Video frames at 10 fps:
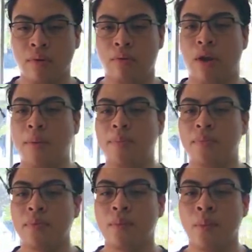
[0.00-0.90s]
rap
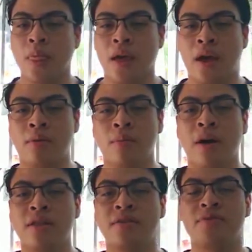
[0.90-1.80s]
and
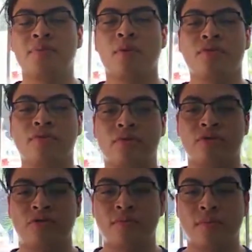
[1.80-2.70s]
unbalanced
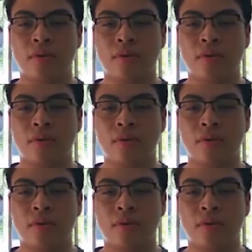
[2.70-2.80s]
postures,